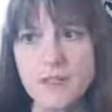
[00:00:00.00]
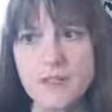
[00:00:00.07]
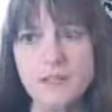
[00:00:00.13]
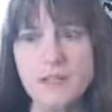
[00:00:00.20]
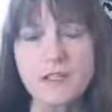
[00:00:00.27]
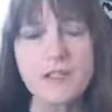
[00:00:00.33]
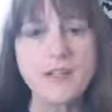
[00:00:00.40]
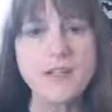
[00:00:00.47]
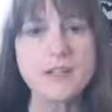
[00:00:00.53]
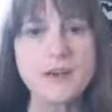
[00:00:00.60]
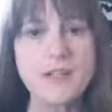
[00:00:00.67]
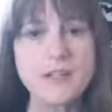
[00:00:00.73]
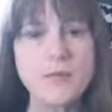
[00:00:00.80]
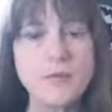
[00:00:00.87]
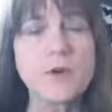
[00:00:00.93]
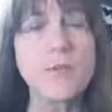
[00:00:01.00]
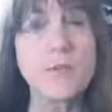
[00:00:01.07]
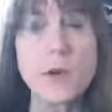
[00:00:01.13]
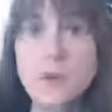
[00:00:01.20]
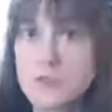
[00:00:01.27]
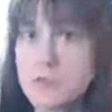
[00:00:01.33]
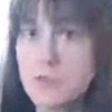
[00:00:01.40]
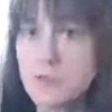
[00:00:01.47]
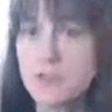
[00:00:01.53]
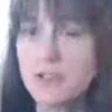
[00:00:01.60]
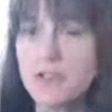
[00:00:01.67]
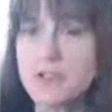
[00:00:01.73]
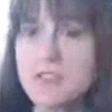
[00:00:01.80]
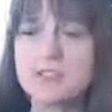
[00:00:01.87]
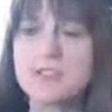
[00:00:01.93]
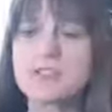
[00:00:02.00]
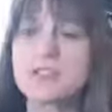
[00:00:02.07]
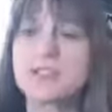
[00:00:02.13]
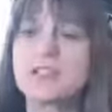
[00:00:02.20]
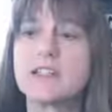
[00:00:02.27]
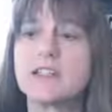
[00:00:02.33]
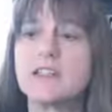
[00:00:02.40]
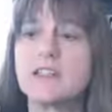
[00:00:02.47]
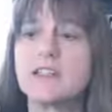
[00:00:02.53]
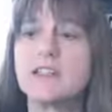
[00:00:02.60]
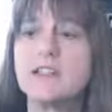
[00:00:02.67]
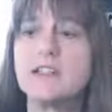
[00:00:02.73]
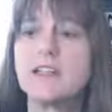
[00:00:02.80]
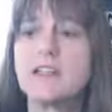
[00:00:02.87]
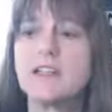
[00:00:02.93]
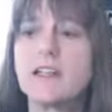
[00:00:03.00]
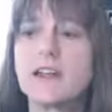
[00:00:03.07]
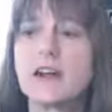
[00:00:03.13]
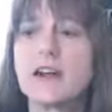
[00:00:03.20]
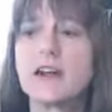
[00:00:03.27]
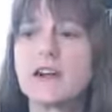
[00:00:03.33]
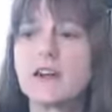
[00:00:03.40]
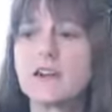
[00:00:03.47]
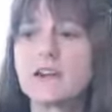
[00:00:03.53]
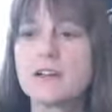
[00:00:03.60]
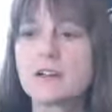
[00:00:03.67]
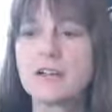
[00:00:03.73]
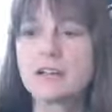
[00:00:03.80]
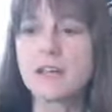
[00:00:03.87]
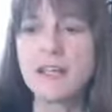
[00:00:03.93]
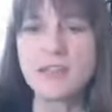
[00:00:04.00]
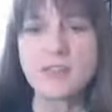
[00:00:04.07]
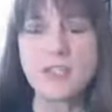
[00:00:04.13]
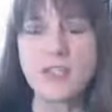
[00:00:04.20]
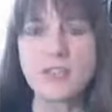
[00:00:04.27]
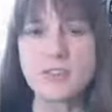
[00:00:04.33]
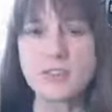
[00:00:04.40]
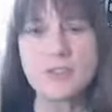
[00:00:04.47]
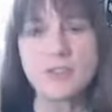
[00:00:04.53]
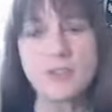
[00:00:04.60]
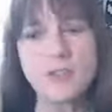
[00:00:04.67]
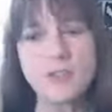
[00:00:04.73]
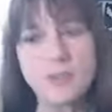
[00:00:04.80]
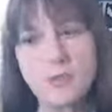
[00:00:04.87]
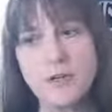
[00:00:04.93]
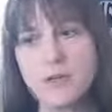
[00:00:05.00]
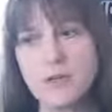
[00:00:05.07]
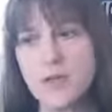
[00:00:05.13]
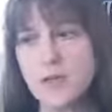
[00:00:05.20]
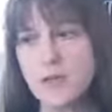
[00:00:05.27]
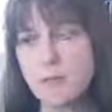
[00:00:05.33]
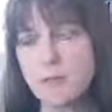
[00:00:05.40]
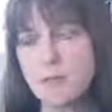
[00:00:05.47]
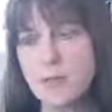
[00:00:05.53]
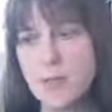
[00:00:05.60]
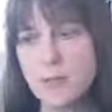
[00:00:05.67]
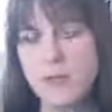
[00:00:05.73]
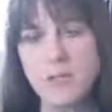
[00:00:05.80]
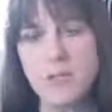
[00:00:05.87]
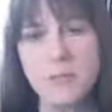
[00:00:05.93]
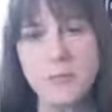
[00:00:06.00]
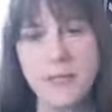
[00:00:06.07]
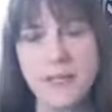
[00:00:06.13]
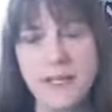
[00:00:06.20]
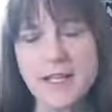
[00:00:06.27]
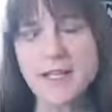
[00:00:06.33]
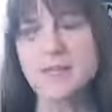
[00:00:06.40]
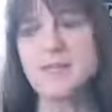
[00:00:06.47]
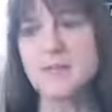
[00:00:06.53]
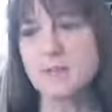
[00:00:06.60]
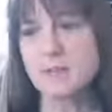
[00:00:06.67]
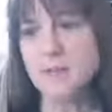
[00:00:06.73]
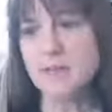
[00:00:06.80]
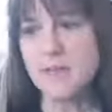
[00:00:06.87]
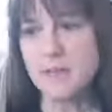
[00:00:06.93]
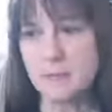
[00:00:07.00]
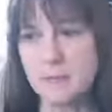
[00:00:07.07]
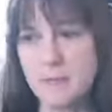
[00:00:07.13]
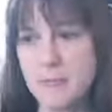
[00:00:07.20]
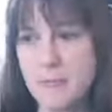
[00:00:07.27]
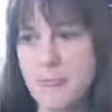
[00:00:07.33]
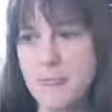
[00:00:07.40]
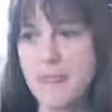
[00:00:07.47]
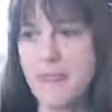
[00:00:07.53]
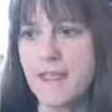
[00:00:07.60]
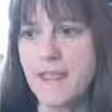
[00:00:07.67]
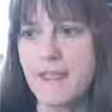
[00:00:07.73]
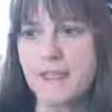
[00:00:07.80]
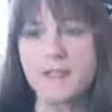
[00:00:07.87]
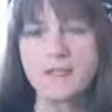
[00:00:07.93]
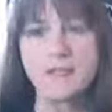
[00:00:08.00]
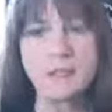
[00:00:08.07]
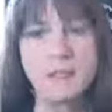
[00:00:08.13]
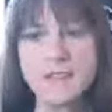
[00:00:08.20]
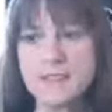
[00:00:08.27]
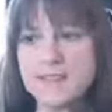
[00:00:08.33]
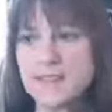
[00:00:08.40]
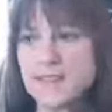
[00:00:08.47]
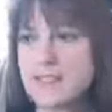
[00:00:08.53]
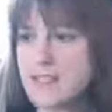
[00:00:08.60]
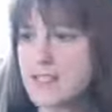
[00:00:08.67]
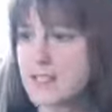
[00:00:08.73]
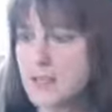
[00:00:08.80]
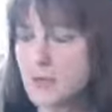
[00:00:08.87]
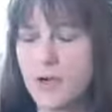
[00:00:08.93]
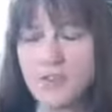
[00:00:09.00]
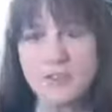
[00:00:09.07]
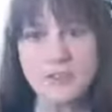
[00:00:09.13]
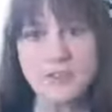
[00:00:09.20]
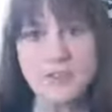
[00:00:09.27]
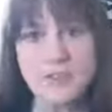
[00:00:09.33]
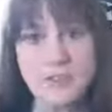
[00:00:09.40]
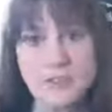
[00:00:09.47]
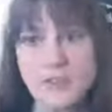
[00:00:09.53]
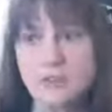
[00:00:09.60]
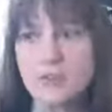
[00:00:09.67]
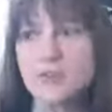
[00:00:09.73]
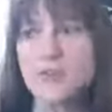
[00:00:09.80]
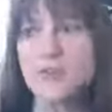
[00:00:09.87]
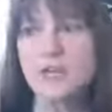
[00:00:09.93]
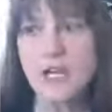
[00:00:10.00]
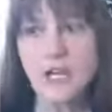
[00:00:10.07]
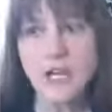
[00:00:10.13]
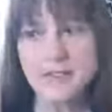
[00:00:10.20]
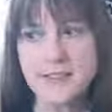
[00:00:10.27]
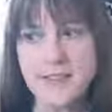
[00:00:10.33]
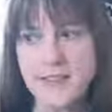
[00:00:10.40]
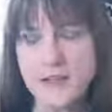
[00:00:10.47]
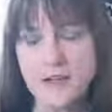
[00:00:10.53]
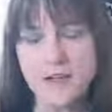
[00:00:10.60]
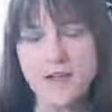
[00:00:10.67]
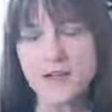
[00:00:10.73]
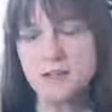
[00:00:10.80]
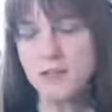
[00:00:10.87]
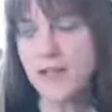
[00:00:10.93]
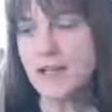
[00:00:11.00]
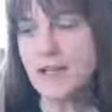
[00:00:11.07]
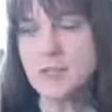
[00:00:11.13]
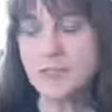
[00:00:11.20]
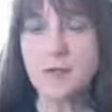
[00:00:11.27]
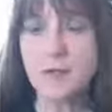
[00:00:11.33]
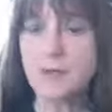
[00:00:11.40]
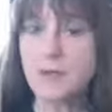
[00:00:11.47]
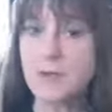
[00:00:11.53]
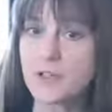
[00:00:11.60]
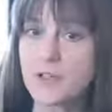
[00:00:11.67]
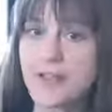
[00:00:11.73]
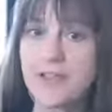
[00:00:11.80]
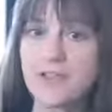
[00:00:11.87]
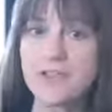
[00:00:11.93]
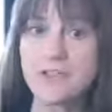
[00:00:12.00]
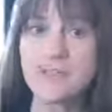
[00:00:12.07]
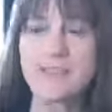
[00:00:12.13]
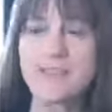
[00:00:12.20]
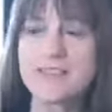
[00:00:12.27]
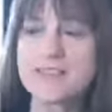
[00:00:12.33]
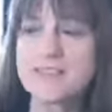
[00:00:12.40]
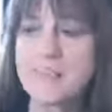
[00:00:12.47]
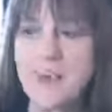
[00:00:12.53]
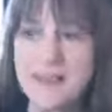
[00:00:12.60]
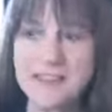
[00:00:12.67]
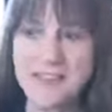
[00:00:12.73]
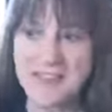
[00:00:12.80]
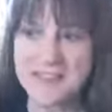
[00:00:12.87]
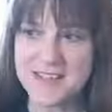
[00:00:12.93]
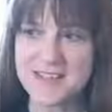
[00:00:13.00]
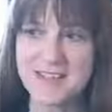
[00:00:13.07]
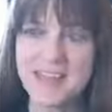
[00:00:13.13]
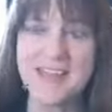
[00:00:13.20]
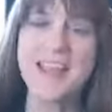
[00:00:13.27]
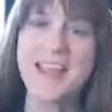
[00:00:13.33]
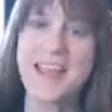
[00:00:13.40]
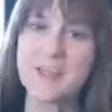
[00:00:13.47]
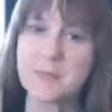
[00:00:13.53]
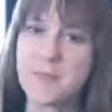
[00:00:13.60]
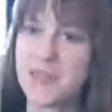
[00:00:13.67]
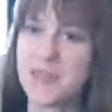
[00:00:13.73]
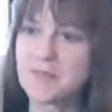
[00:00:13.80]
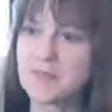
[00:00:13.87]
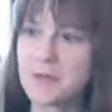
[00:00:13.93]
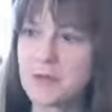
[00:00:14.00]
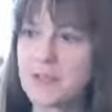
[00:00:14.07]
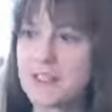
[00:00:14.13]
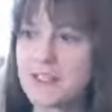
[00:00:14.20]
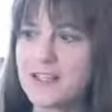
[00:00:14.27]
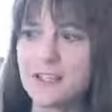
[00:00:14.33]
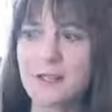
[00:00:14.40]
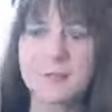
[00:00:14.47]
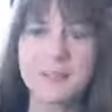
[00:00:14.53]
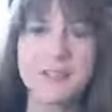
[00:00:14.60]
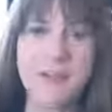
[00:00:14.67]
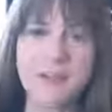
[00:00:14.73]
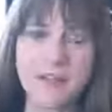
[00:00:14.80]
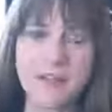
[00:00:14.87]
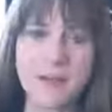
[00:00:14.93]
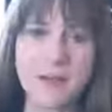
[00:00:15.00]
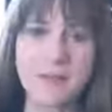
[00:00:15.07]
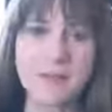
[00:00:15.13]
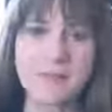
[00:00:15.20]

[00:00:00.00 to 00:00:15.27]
address what most people are interested in. Again, education is going to be our topic on Monday at 6 p.m. And please send any questions to contact, or actually we're going to have a new one. It's Mondays at mad4nm.com.